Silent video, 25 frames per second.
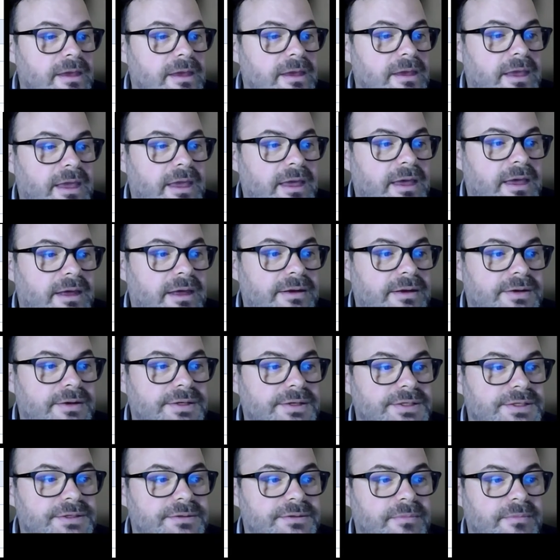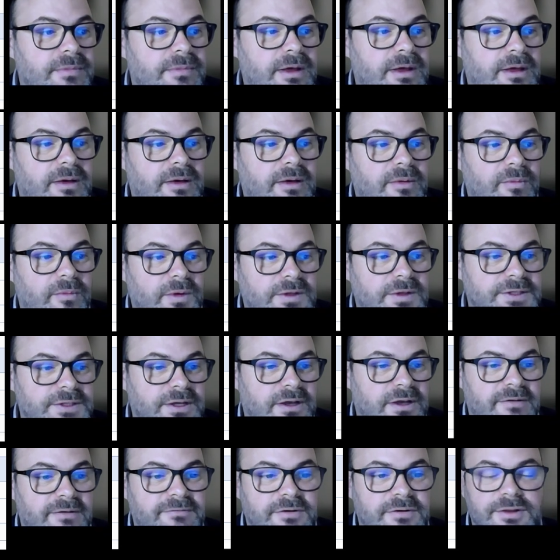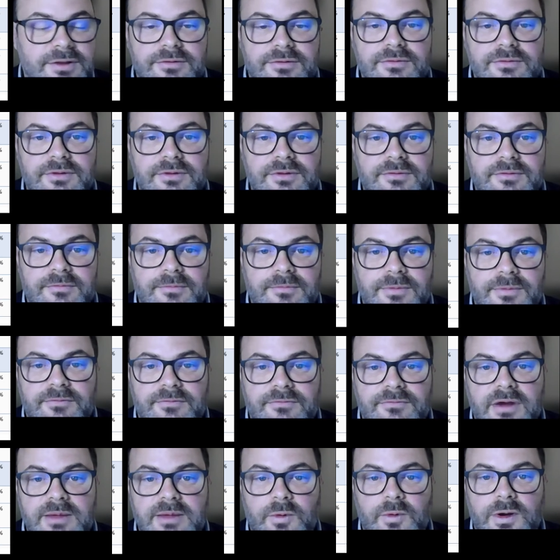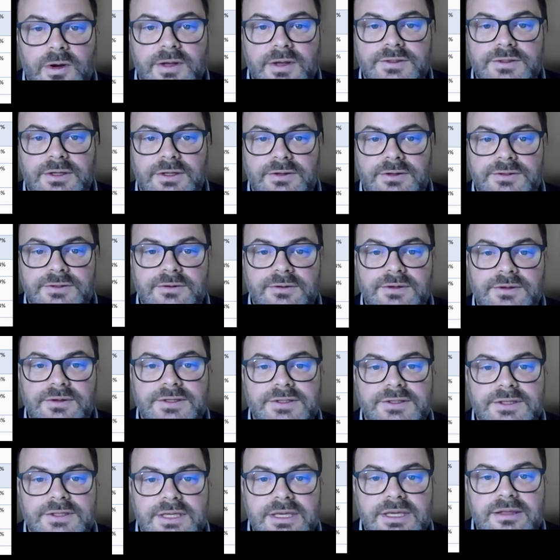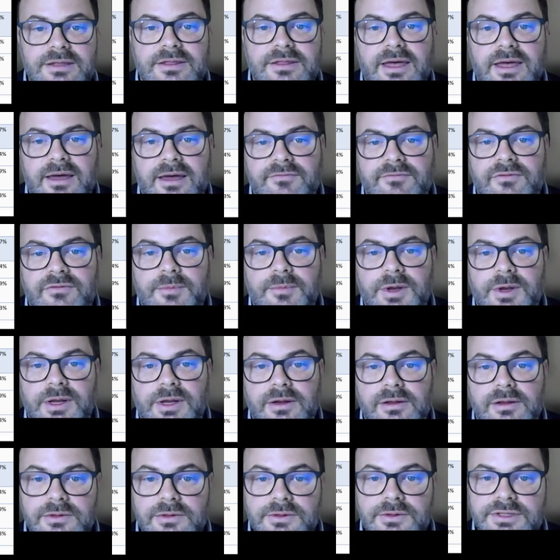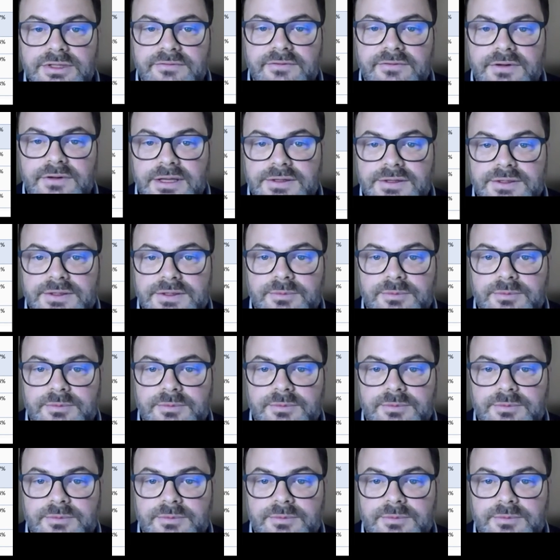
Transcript: And what's offered through the framework is also to see that from an inclusiveness